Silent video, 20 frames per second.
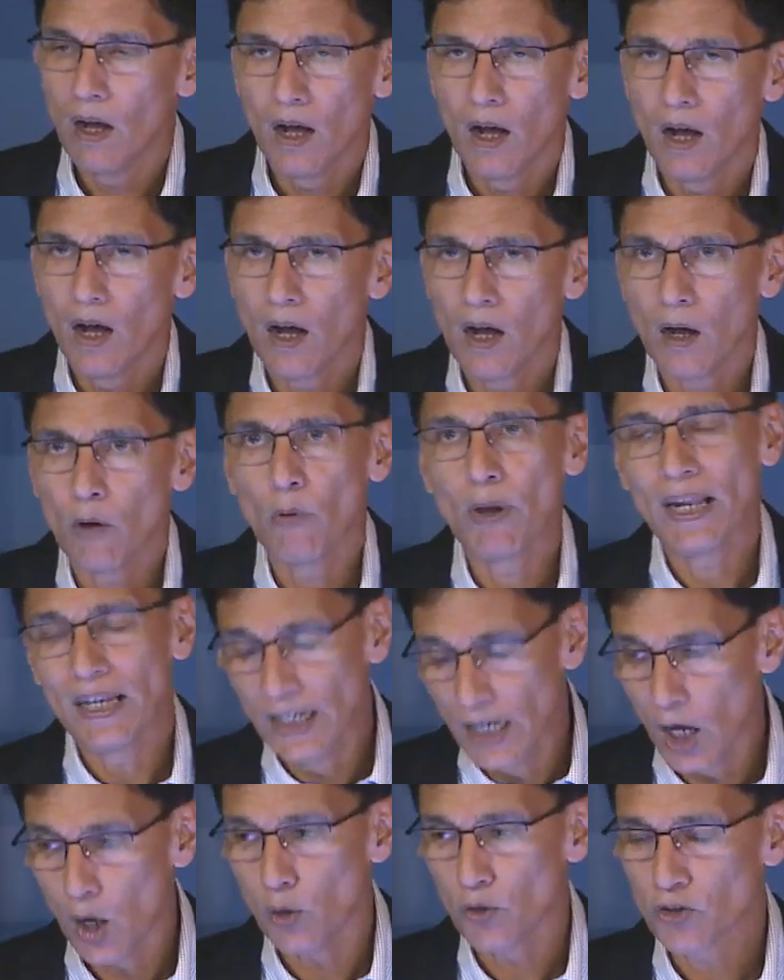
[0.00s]
Uh, well,
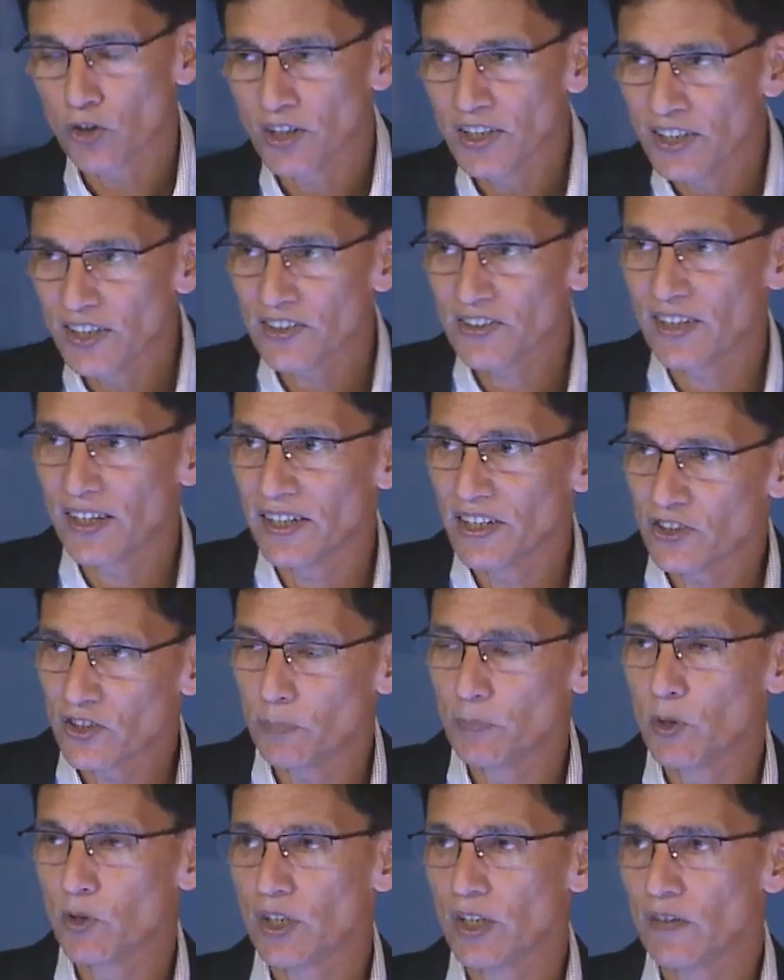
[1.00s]
no. So here's the, here's the
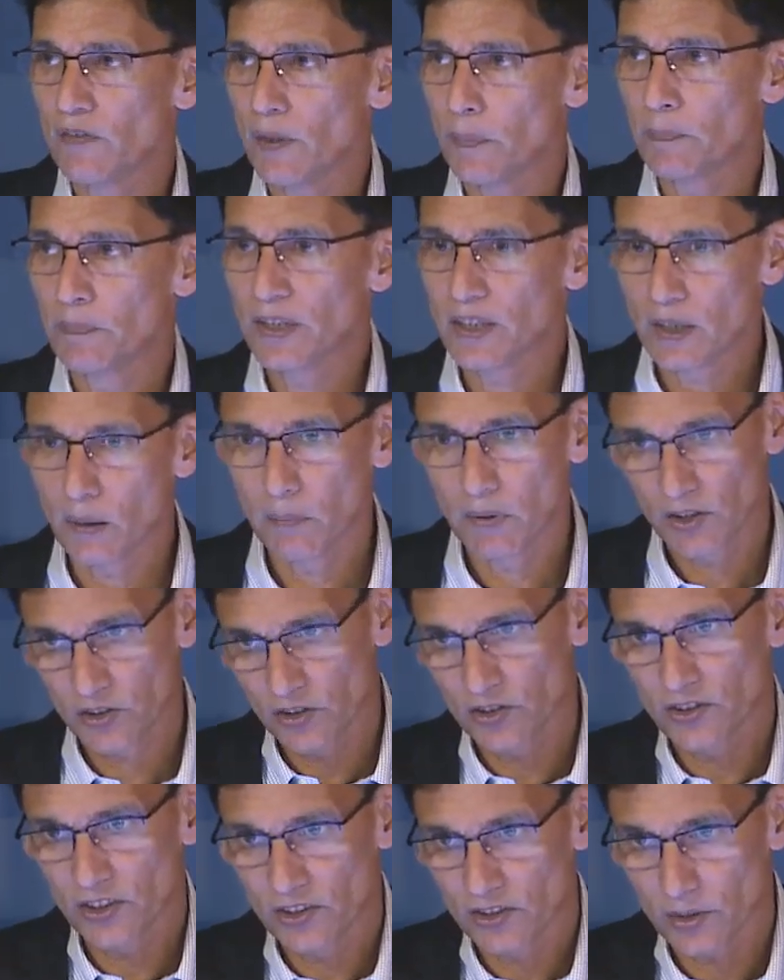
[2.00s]
beauty of the pre-combustion
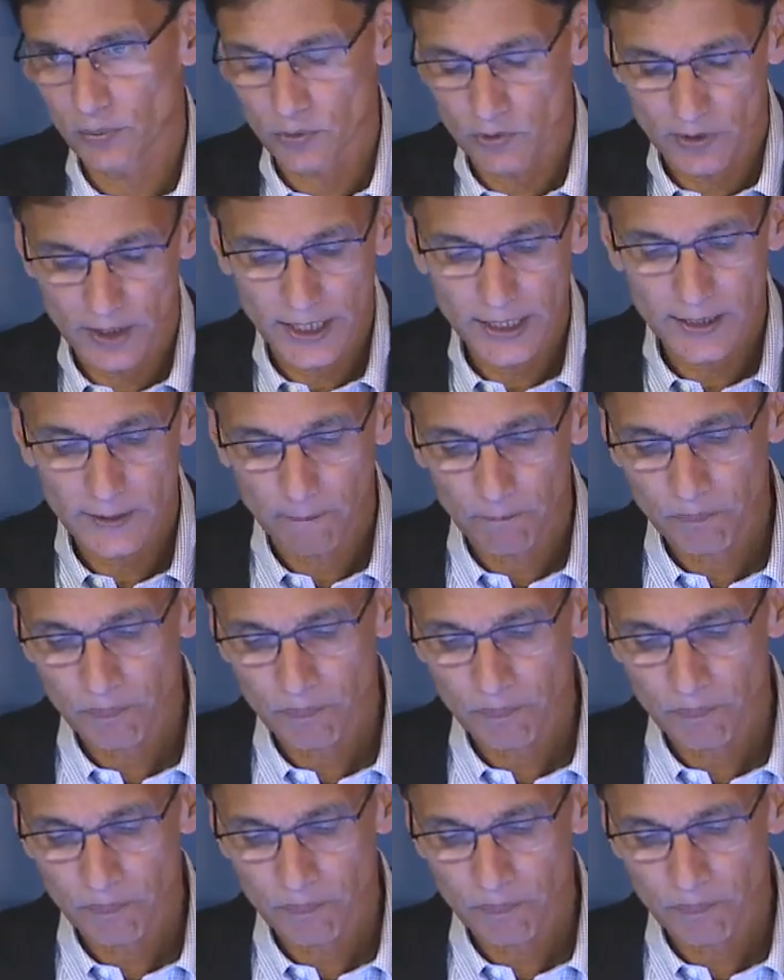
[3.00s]
systems, right?